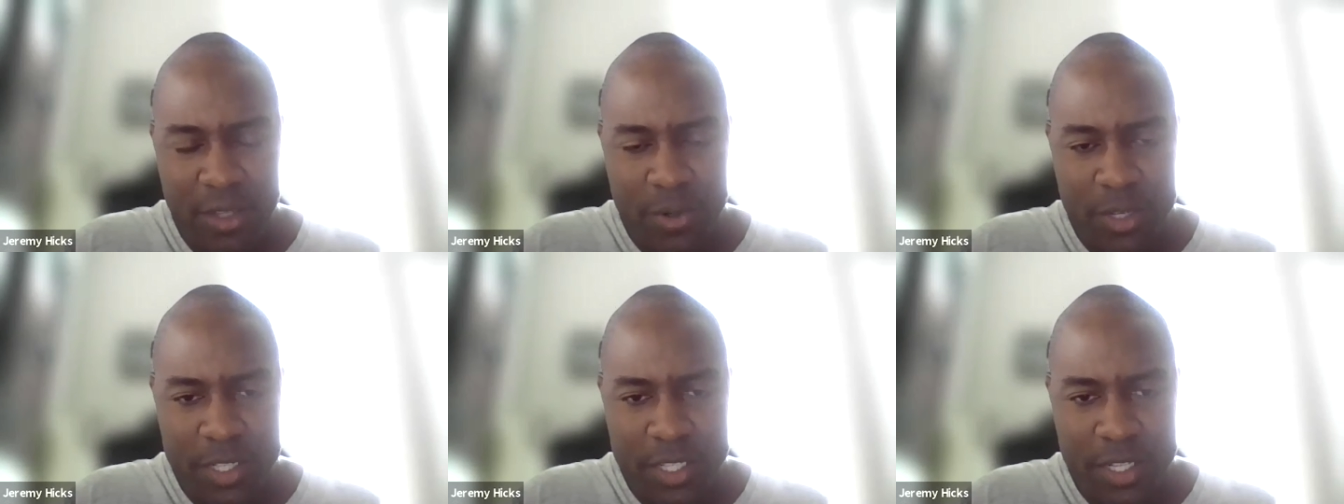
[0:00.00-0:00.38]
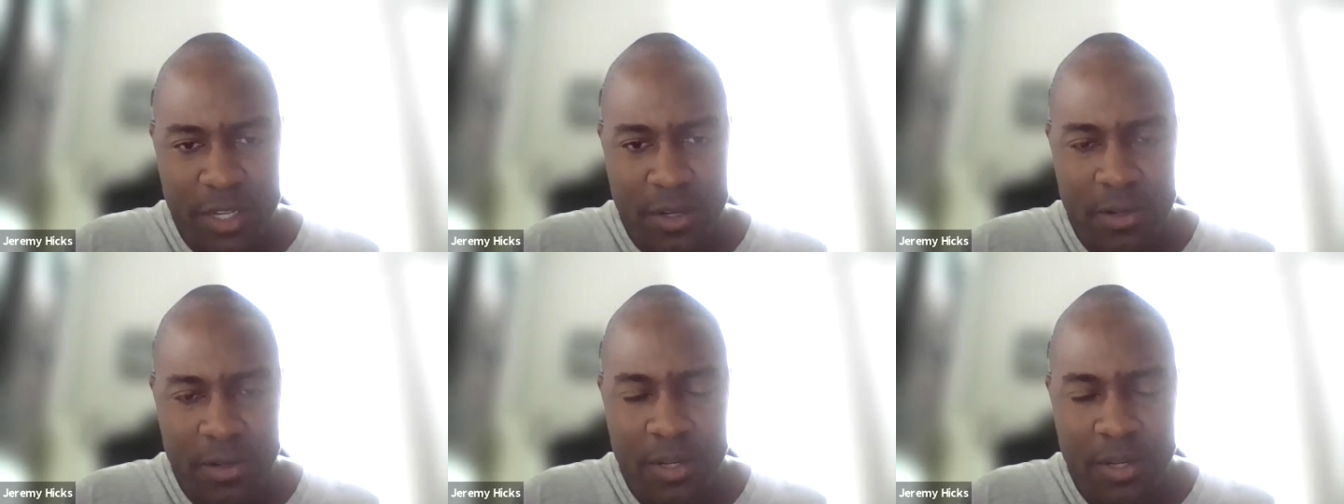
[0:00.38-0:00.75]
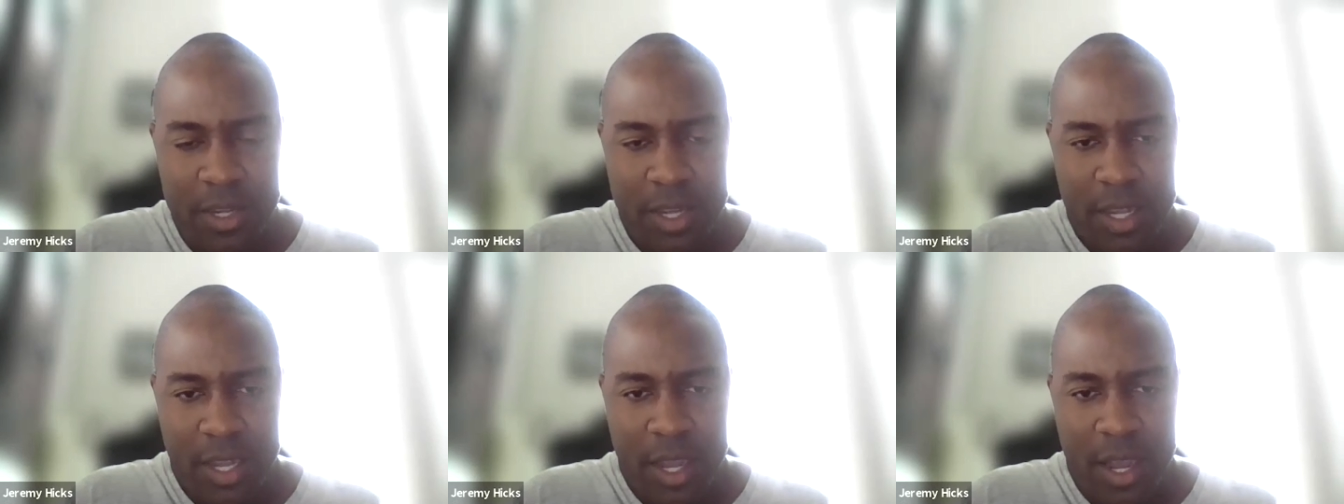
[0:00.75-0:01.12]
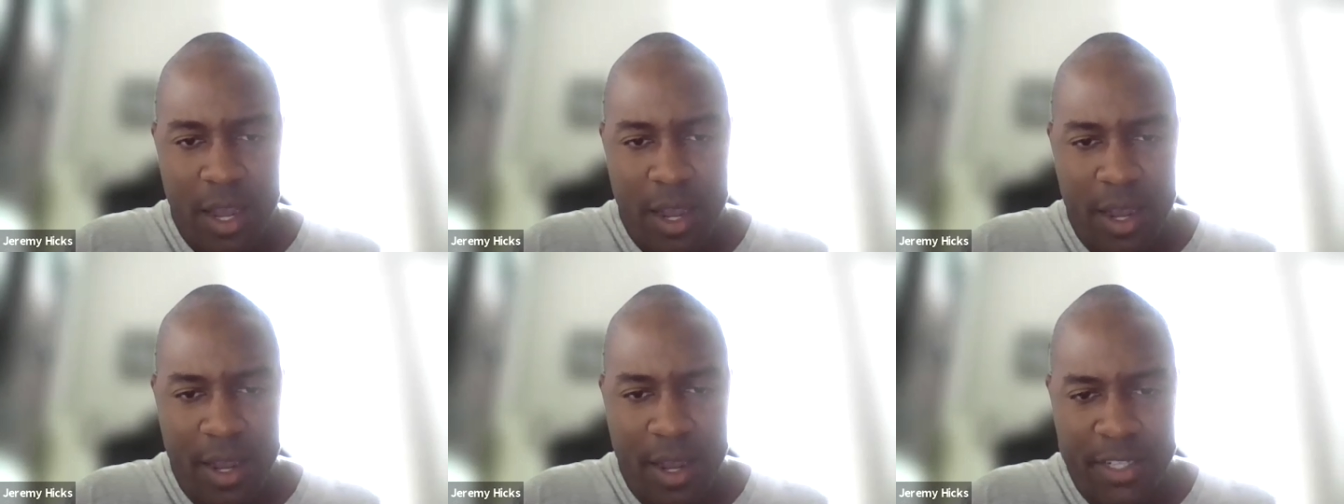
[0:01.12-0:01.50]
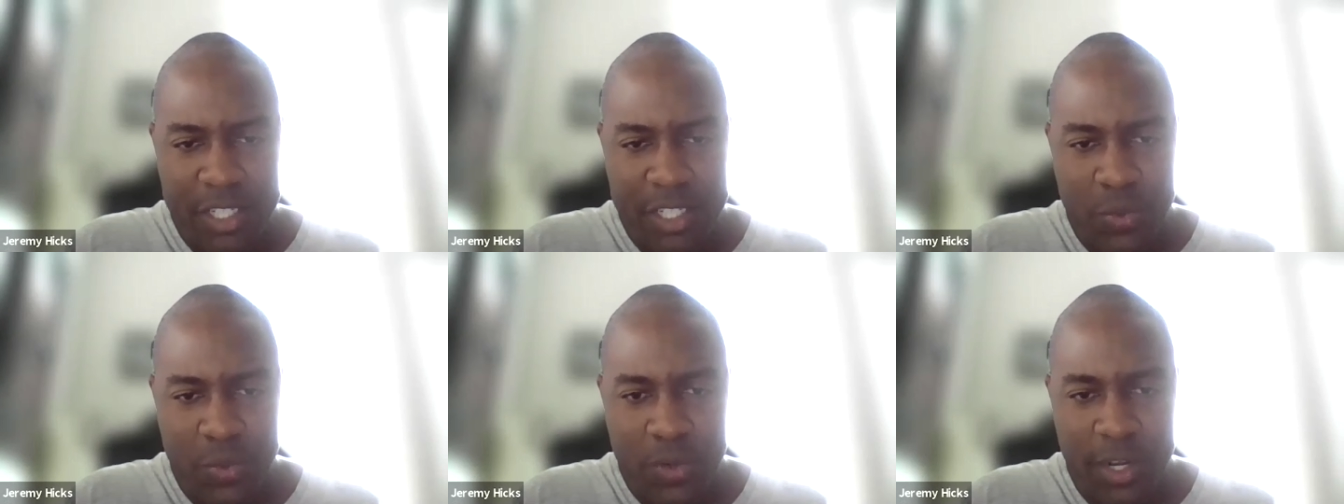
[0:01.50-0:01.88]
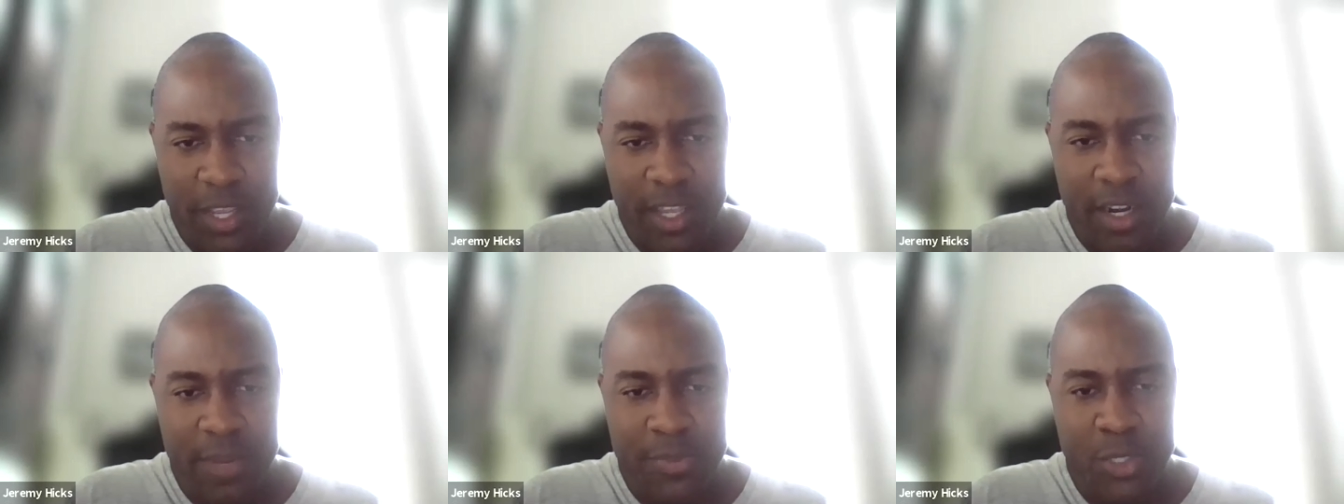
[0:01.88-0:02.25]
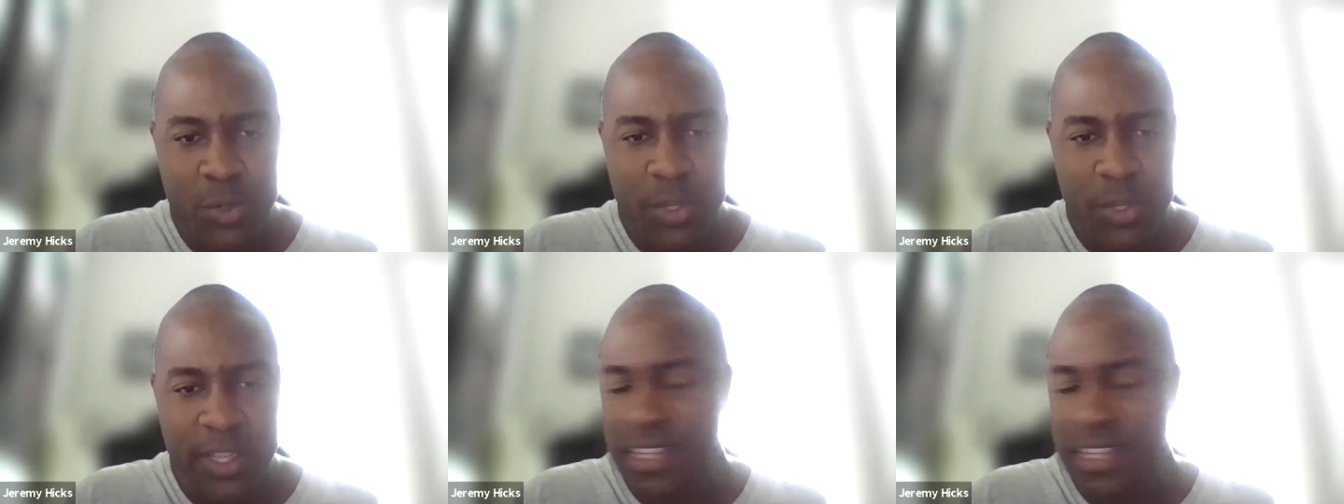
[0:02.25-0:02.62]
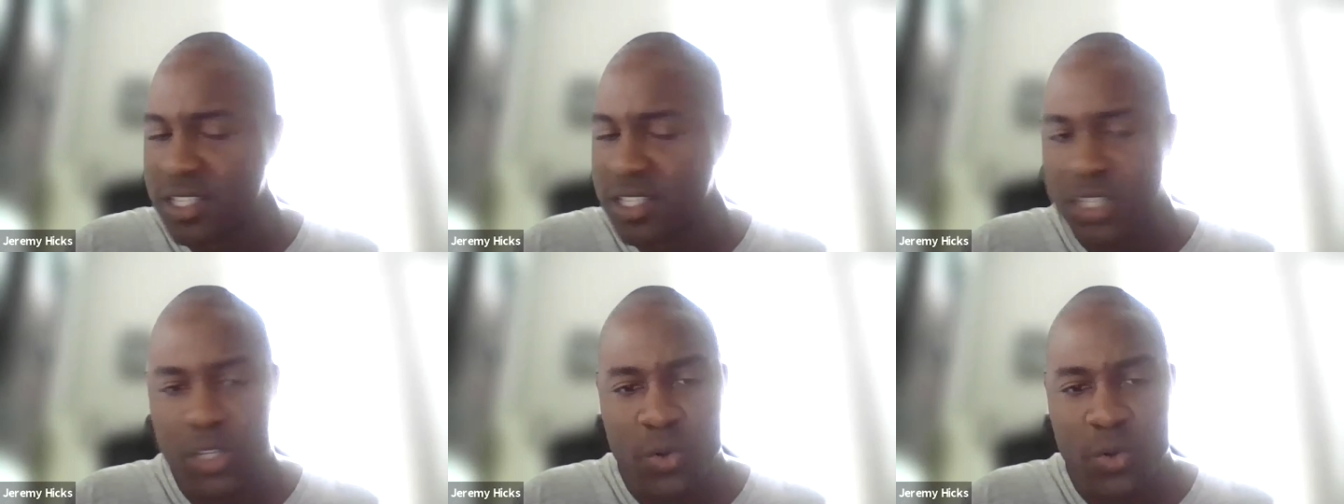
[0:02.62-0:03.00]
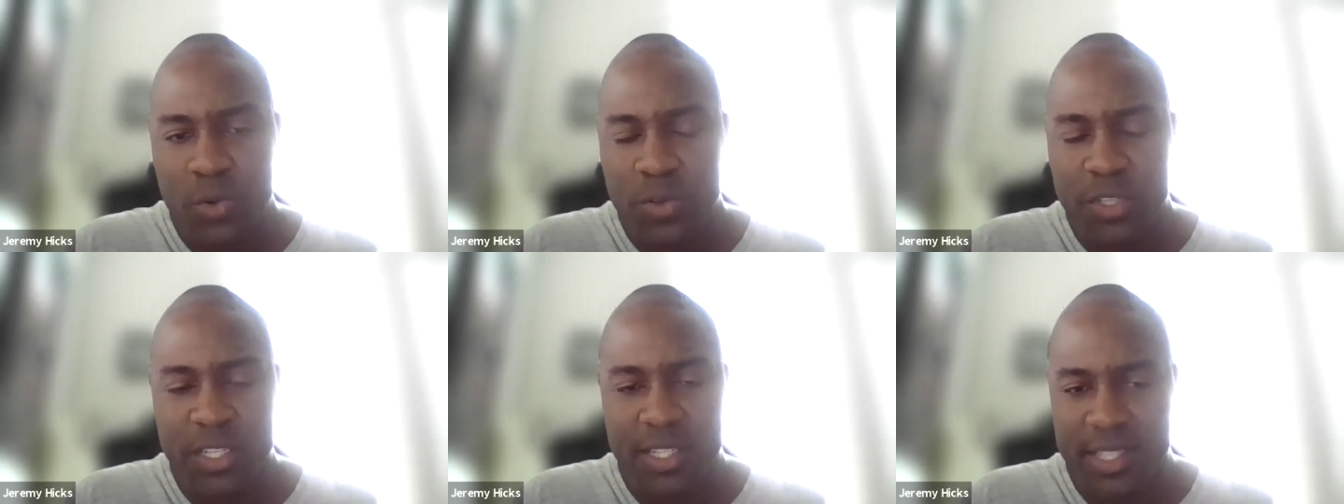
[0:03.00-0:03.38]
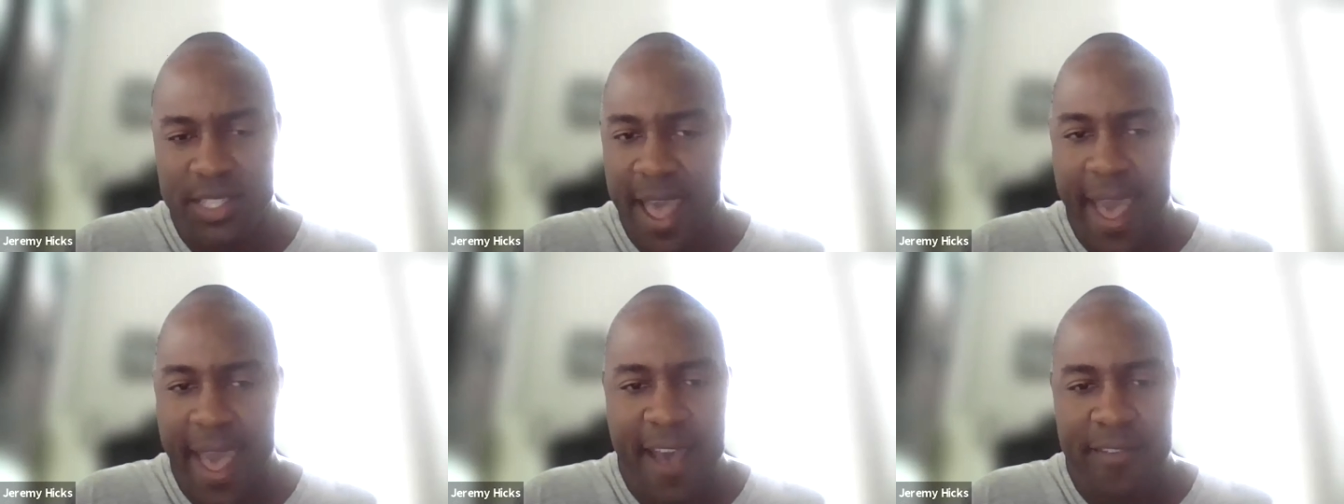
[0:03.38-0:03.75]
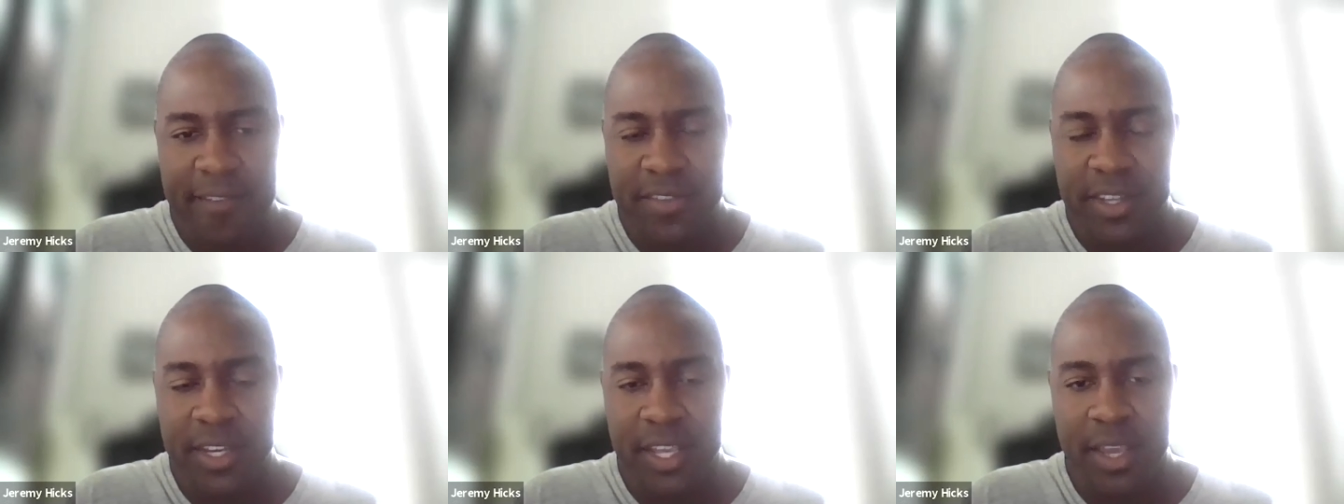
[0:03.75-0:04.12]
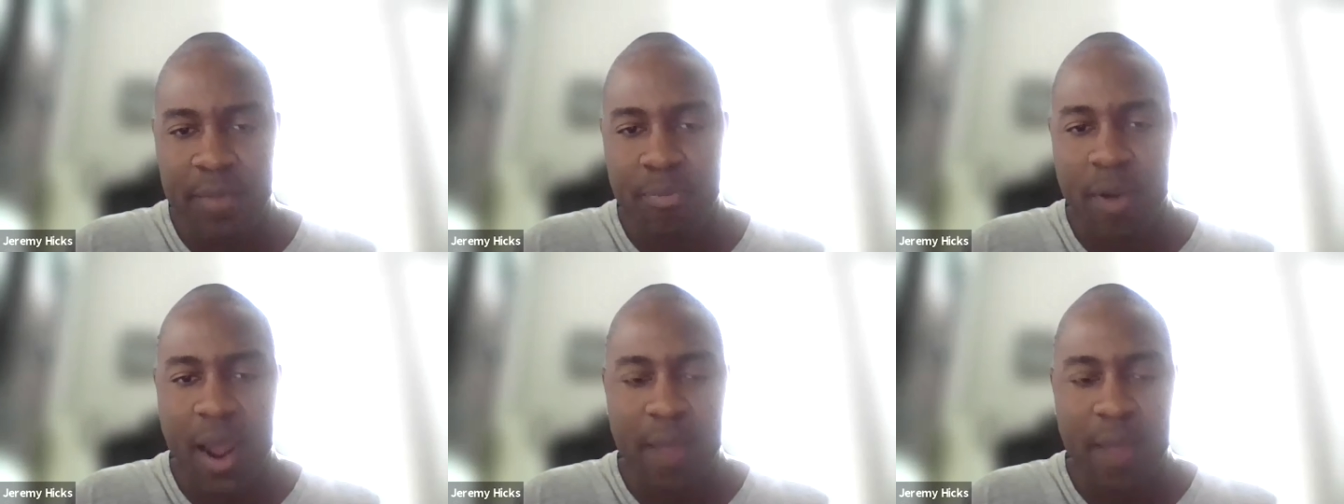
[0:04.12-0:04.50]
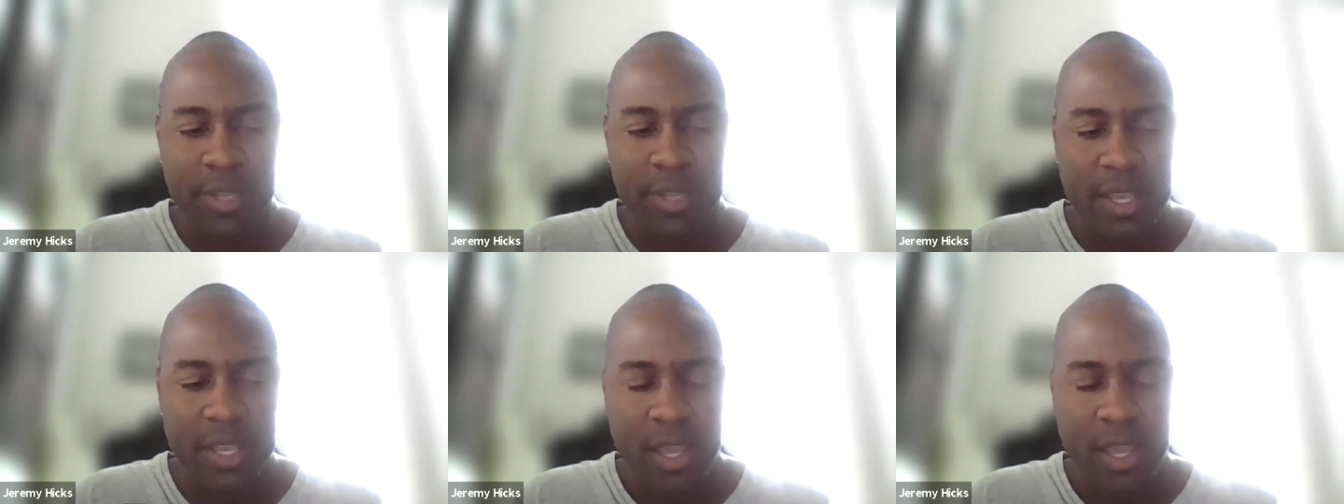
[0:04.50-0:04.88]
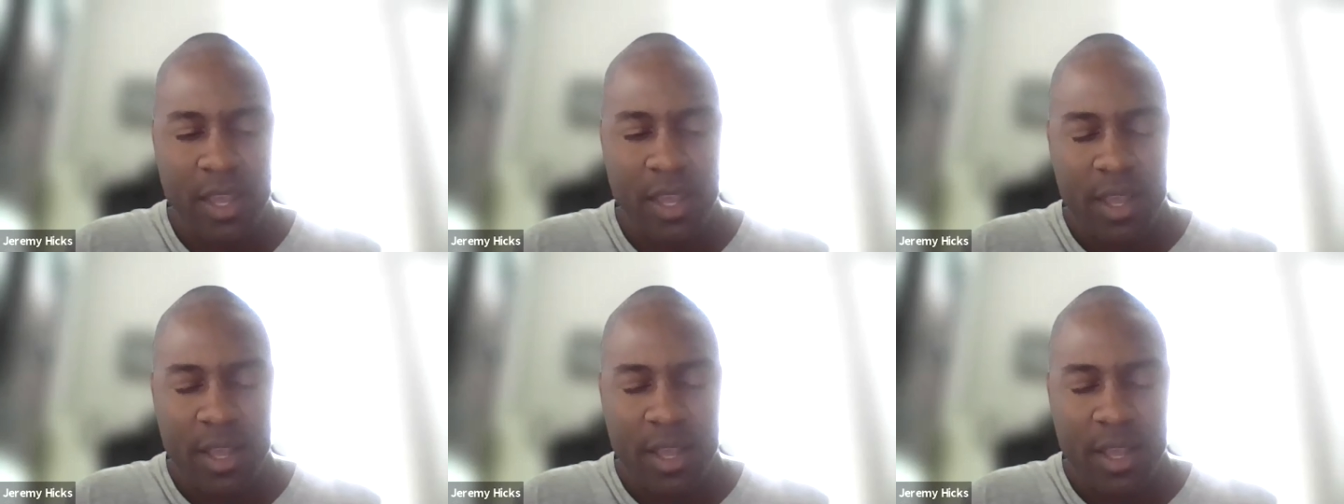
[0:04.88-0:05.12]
Louis, so just want to get up to at least two just to have, and then probably